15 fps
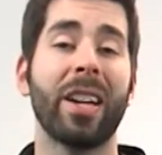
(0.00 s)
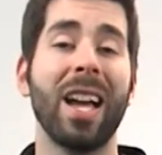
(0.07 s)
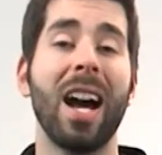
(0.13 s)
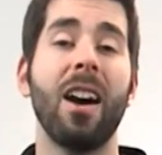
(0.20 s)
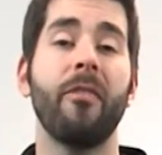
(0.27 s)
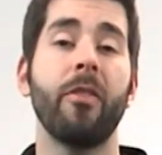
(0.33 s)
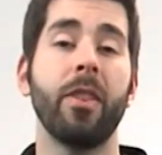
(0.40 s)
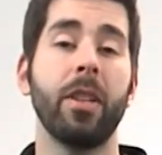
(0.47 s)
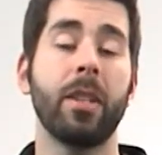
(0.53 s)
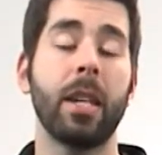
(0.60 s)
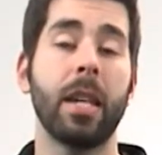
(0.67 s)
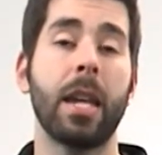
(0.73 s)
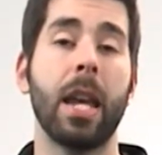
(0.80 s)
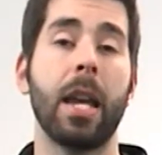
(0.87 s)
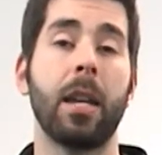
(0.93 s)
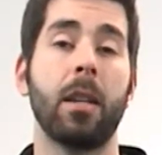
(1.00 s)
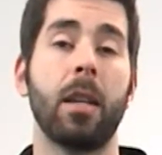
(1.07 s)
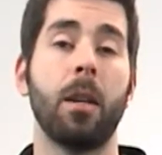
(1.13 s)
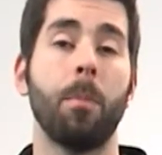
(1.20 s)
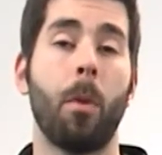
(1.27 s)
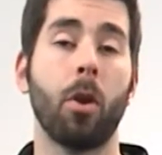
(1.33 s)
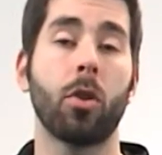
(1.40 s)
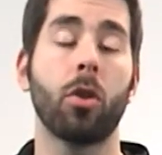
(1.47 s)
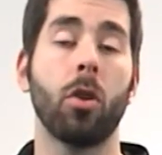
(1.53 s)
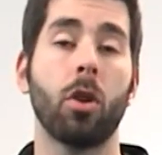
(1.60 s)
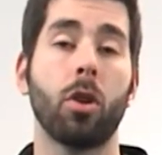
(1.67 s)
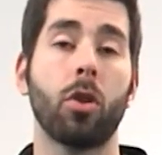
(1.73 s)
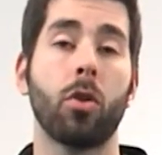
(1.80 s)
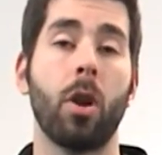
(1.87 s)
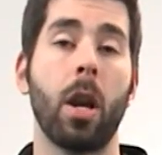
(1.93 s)
the confidence I gained in martial
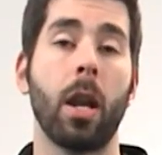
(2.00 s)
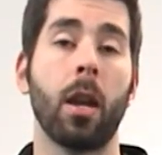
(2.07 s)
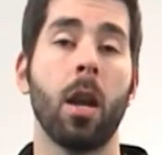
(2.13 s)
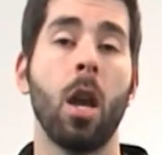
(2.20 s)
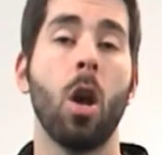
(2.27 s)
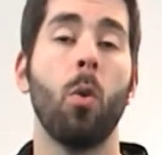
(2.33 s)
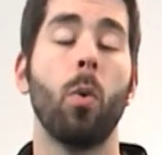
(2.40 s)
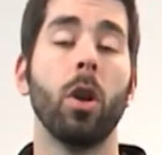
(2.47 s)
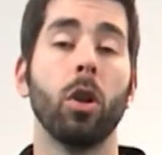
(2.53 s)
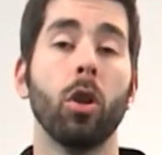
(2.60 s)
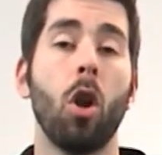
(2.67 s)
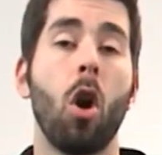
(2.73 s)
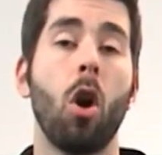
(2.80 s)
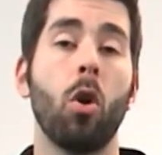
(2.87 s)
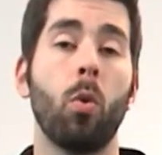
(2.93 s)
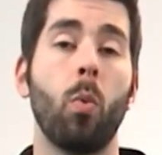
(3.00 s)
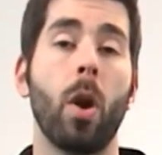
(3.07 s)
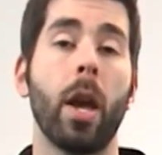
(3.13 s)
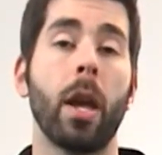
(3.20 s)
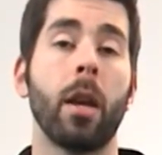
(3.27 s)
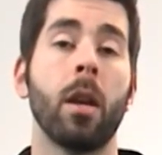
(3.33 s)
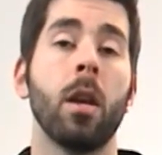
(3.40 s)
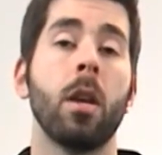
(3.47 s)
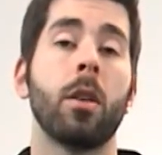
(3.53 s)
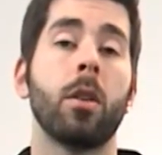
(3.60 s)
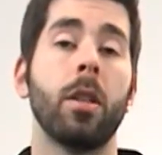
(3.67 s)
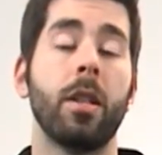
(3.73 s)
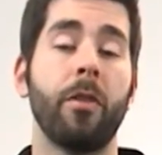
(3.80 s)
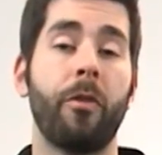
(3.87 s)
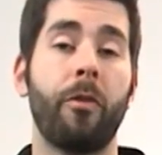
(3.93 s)
arts training went a long way
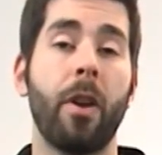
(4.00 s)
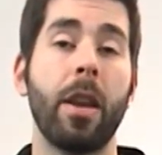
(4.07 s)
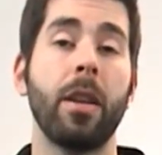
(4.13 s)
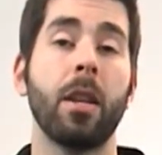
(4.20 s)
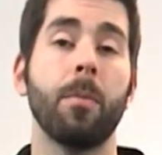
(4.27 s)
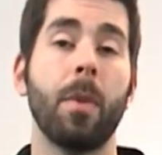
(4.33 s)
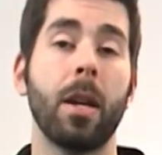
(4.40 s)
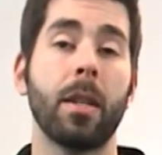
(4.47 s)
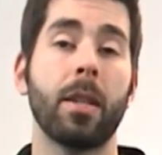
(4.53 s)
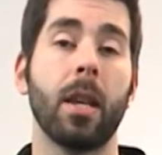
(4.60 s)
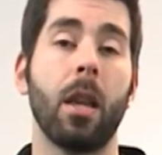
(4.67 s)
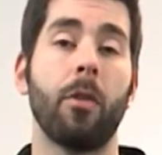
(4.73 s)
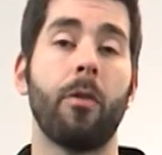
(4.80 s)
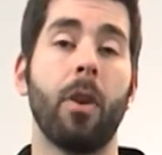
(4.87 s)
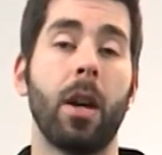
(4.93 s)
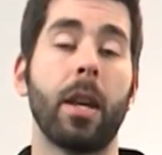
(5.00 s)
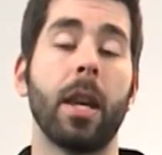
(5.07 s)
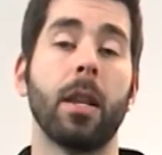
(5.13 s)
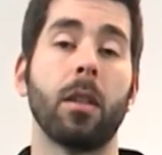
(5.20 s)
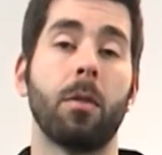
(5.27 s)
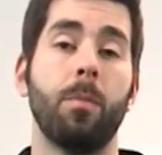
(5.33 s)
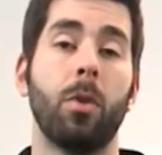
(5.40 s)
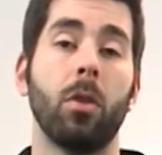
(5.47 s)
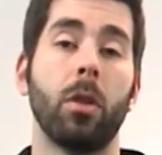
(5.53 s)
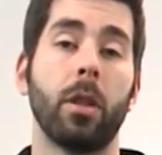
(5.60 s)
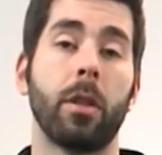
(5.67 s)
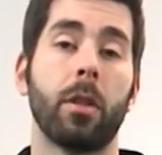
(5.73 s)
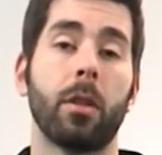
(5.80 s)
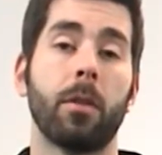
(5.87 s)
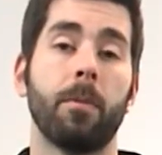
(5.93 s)
to defending myself against
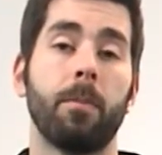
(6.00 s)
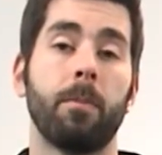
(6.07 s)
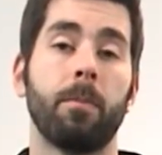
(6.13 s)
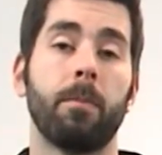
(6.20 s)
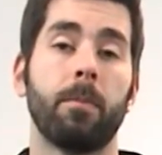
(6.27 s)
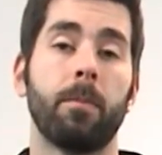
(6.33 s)
bullies.